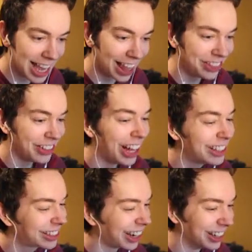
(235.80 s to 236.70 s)
Yeah, like, dude.
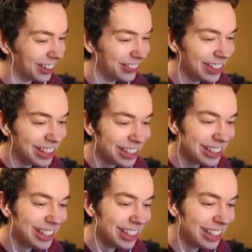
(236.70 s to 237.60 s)
Let's like kill them.
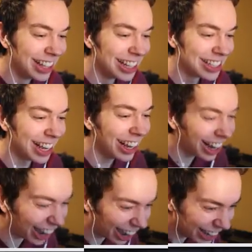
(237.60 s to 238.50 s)
Five minutes. Legit. All
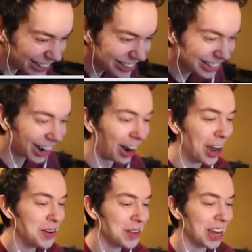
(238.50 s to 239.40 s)

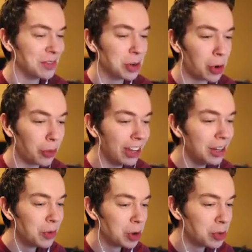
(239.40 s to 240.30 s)
right, we right, we'll,
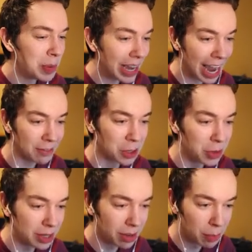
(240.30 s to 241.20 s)
we'll be back after
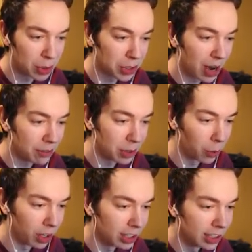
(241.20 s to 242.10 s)
we murder everyone.